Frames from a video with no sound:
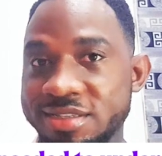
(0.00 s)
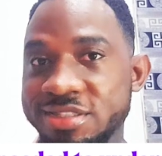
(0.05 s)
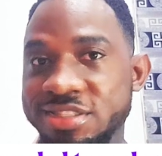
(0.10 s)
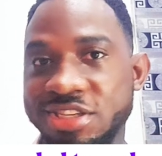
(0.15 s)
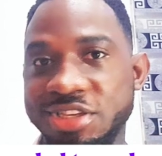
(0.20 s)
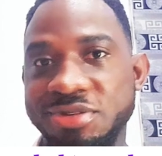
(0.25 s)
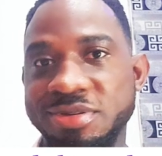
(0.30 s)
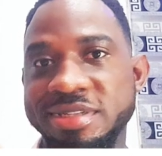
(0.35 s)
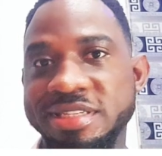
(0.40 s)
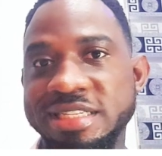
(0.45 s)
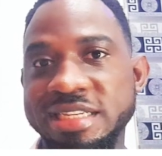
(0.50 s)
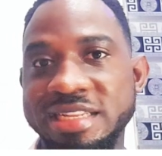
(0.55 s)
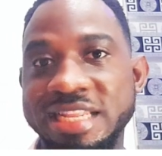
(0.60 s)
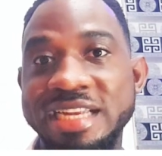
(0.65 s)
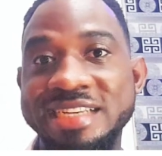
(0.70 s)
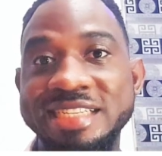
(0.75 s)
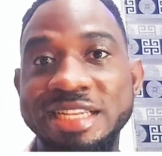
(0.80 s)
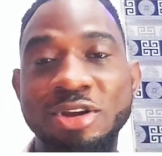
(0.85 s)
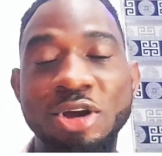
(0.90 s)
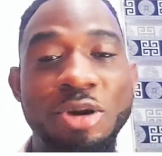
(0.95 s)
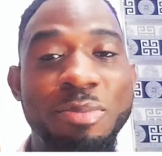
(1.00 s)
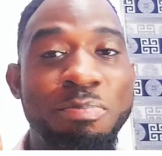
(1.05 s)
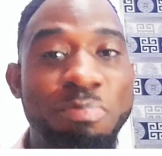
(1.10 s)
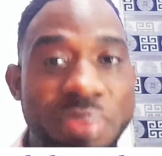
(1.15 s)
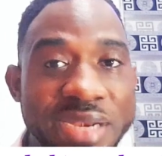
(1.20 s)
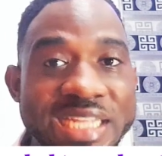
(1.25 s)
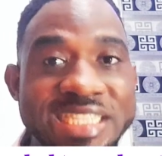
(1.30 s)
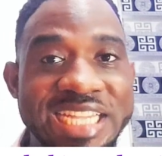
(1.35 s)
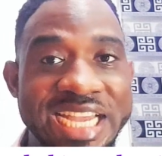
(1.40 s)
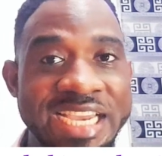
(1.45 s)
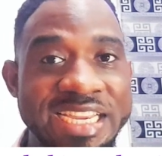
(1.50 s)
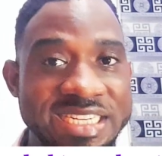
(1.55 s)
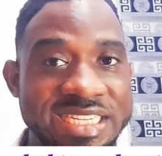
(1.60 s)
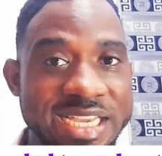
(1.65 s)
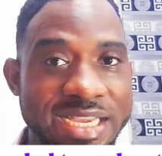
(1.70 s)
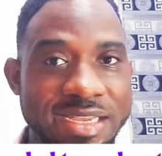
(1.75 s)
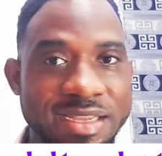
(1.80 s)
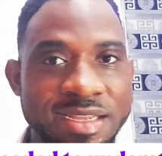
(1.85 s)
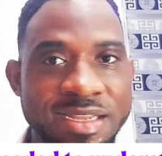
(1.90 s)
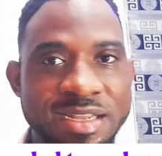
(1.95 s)
So you see, that's the complete
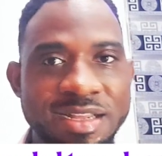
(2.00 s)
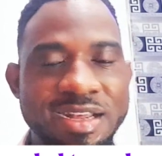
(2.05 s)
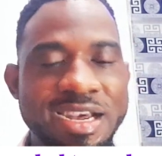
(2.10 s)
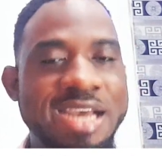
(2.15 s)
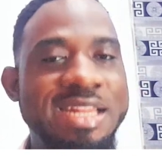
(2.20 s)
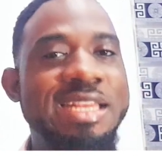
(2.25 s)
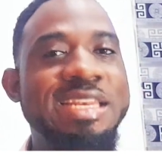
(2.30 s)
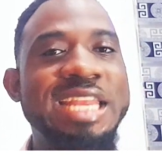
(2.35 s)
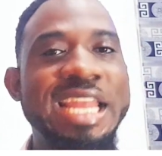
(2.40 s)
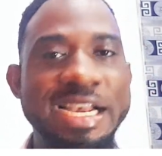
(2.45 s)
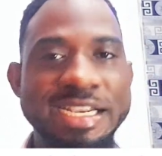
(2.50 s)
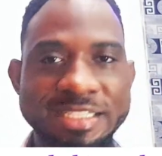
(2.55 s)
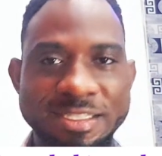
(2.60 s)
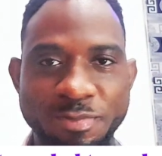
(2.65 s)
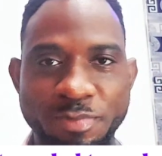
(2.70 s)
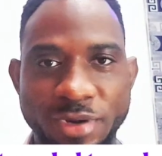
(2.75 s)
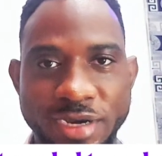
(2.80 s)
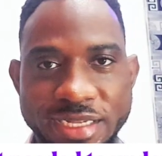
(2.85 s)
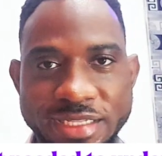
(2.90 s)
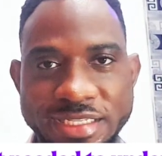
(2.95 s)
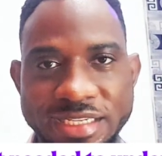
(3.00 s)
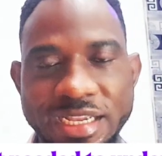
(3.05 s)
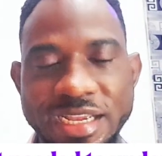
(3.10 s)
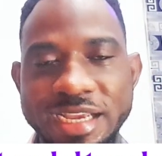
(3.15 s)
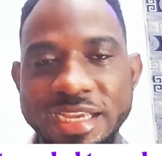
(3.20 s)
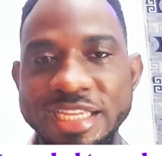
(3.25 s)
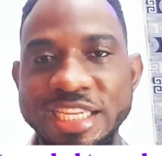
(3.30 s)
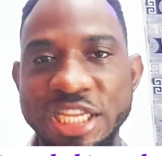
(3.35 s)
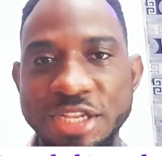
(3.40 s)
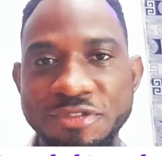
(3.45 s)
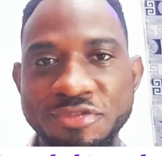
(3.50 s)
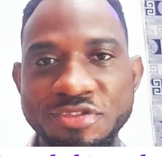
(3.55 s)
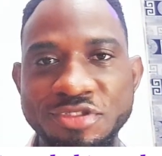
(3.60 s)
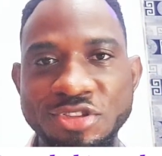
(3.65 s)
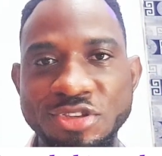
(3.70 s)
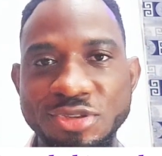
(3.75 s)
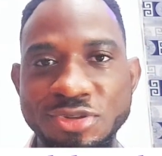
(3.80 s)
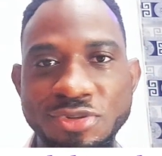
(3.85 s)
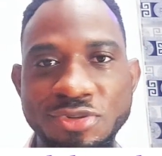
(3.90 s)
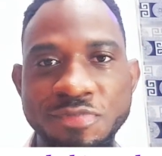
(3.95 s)
idea. And the next part
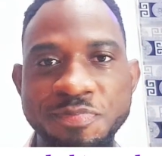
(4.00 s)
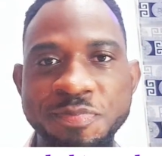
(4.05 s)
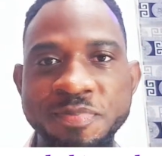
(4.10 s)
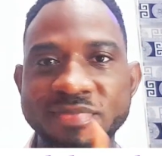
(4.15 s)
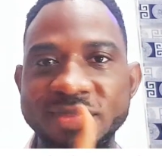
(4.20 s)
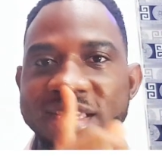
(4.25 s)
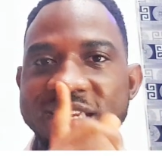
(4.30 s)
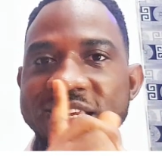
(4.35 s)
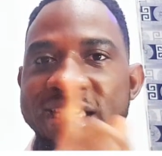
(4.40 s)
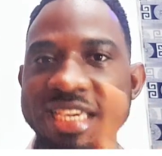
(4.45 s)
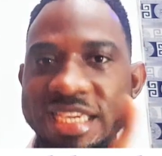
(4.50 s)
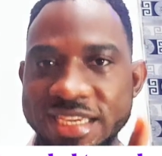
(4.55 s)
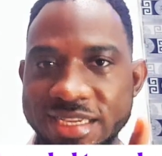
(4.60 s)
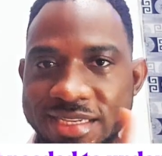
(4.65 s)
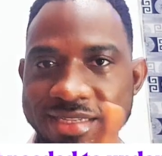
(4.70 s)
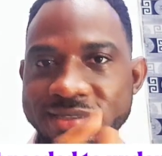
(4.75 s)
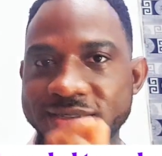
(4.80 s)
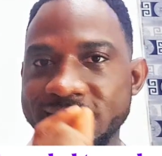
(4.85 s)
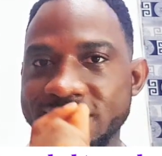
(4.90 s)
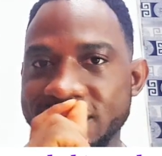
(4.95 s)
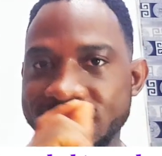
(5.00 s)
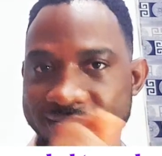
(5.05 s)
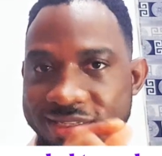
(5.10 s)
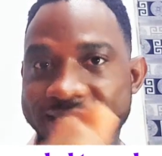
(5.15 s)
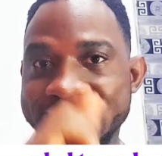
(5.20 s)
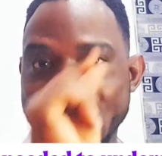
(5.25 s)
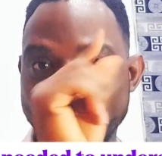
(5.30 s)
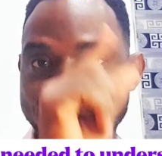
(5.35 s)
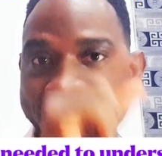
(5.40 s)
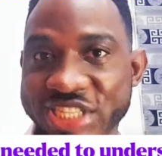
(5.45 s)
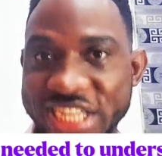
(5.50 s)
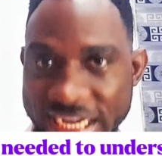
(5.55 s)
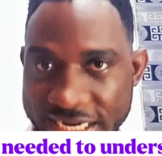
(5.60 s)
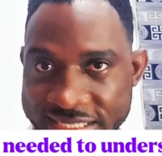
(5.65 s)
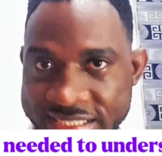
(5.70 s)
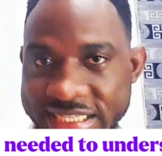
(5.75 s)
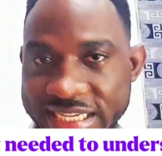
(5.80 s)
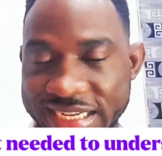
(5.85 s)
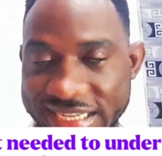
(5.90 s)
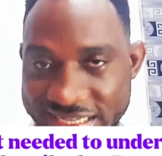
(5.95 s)
gives you he,
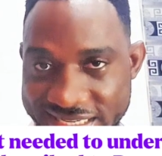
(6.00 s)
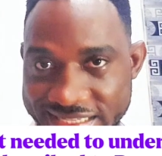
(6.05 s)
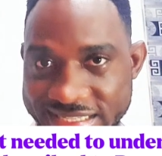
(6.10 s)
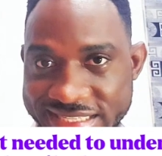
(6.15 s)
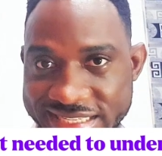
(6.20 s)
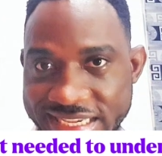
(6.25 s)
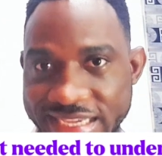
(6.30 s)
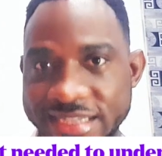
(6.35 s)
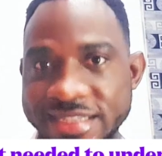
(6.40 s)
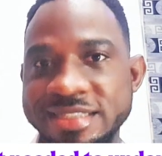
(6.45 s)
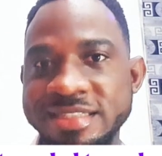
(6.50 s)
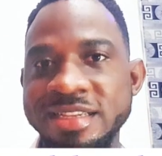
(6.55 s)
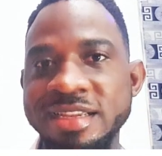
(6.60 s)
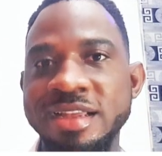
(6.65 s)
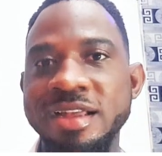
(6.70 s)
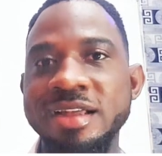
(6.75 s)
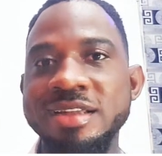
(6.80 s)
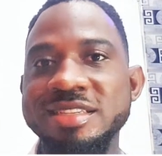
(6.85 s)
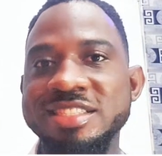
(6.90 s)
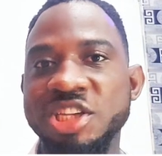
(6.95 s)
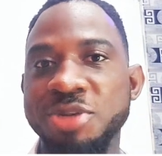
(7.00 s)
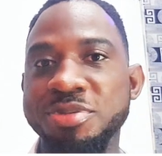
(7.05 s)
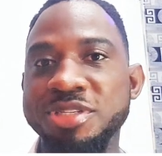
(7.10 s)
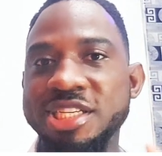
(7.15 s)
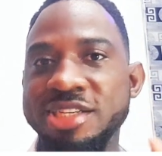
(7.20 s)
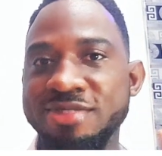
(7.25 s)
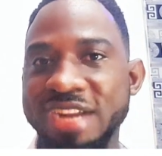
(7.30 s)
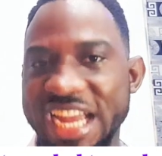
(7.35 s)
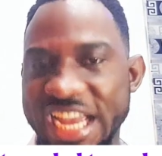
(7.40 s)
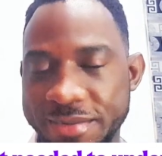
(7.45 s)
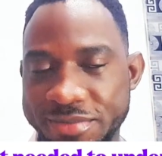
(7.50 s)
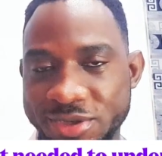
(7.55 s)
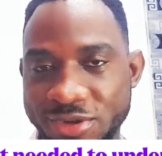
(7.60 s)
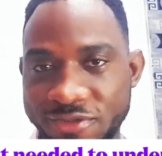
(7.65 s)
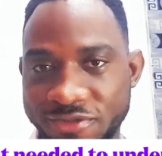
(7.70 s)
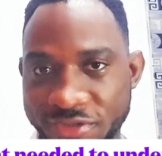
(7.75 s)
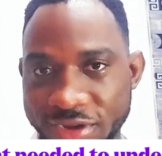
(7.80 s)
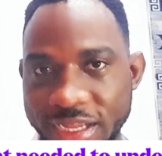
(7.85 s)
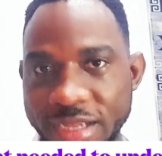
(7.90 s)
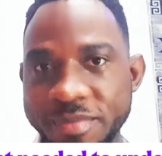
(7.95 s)
subject in this case, subscribed the
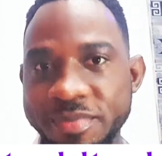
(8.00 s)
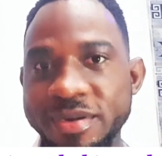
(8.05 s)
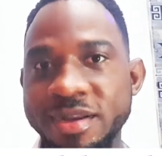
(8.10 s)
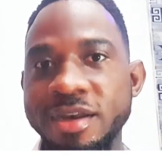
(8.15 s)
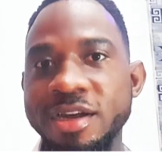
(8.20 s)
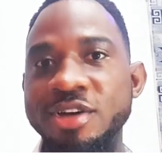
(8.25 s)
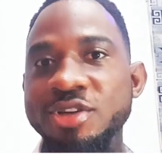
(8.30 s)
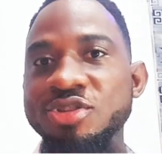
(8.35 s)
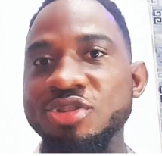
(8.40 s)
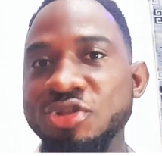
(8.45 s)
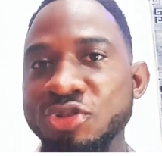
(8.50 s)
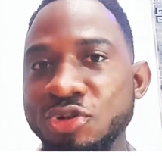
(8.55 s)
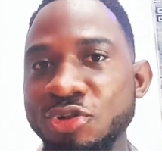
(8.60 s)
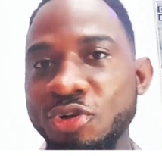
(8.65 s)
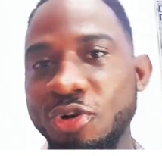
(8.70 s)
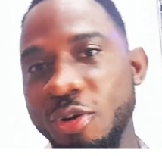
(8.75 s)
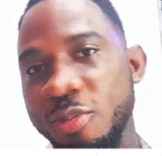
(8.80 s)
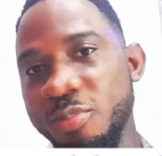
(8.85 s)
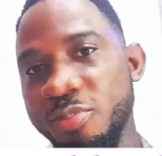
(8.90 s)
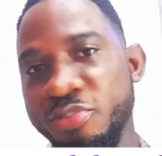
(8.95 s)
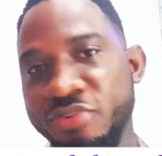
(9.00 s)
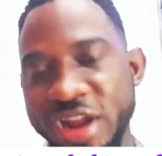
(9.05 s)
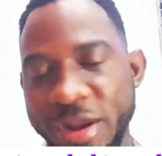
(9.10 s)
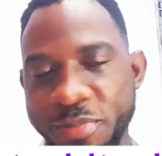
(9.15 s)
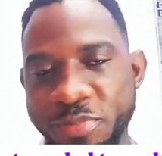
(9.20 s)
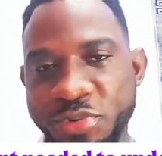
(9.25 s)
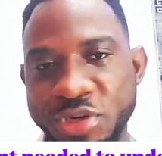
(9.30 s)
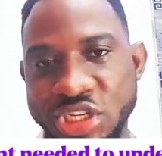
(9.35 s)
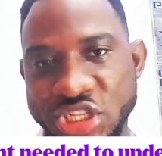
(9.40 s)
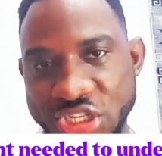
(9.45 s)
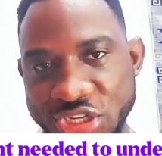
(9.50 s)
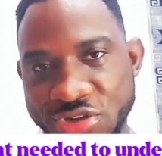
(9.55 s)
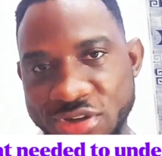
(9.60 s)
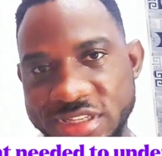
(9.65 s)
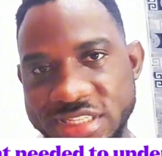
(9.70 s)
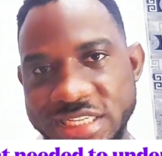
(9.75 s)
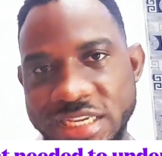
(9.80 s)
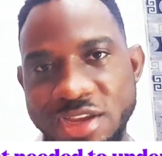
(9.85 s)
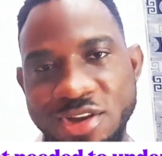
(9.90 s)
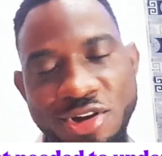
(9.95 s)
verb to Prep with
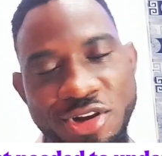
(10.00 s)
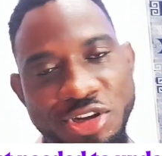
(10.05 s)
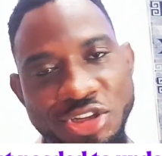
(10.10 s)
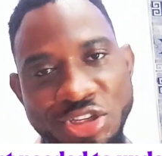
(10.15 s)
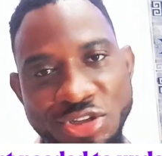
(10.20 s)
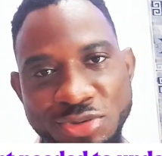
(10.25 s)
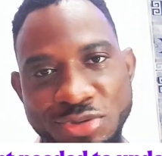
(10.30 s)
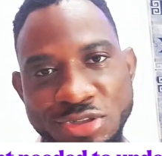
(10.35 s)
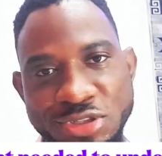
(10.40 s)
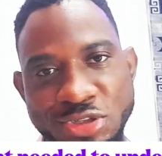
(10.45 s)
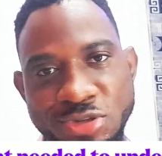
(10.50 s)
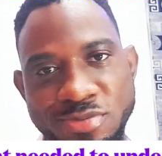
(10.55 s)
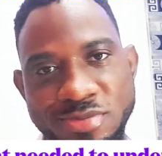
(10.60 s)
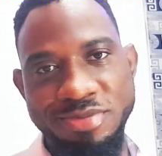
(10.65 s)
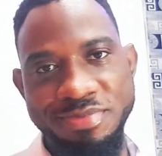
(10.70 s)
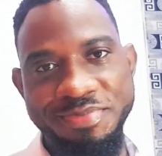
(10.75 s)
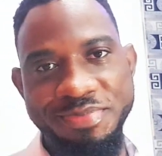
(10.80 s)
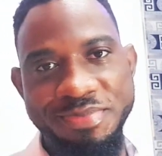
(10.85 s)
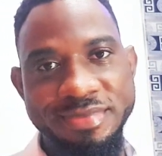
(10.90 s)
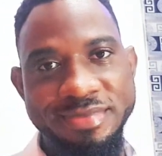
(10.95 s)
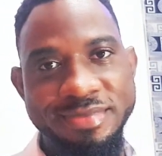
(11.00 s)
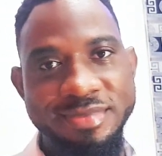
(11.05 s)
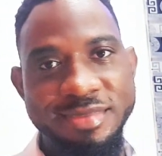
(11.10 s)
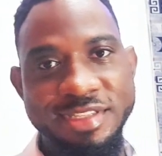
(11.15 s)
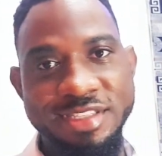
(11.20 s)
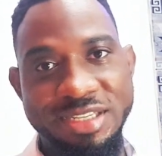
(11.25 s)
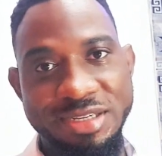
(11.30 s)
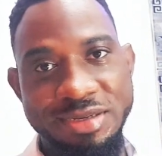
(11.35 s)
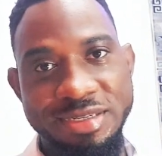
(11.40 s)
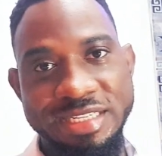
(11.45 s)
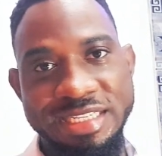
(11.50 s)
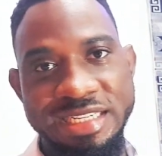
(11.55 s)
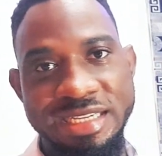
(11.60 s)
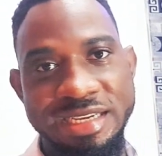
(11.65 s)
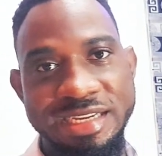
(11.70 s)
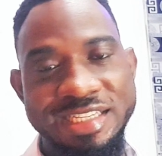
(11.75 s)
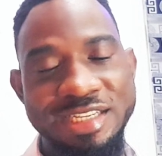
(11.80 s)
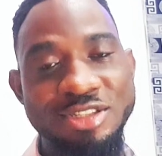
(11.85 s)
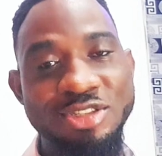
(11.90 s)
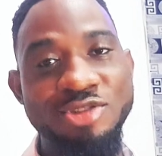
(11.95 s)
Chigozie on YouTube. So you see,
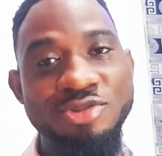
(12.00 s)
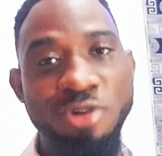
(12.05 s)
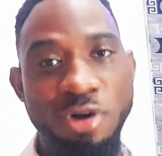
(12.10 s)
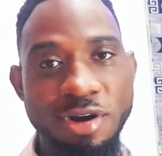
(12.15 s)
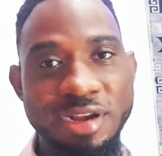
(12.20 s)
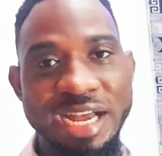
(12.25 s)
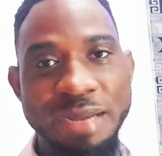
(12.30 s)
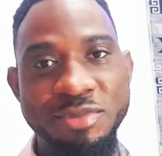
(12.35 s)
it is wrong.